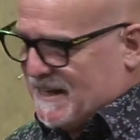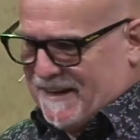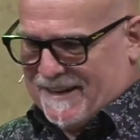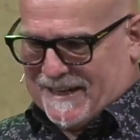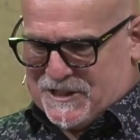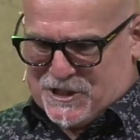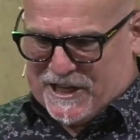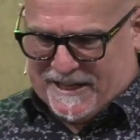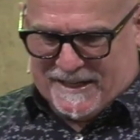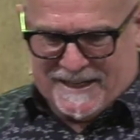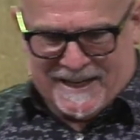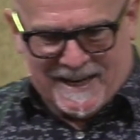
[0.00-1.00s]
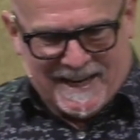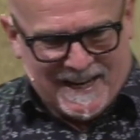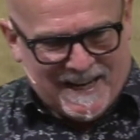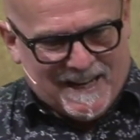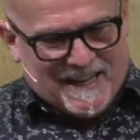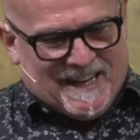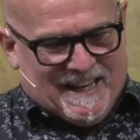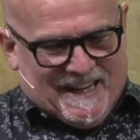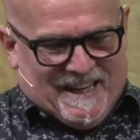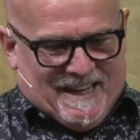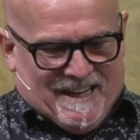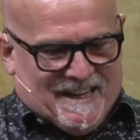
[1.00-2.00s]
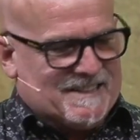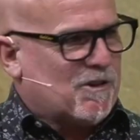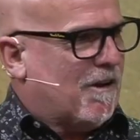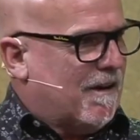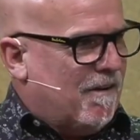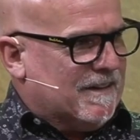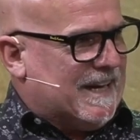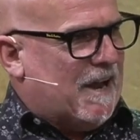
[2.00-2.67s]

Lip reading: you can cheat. Try it on.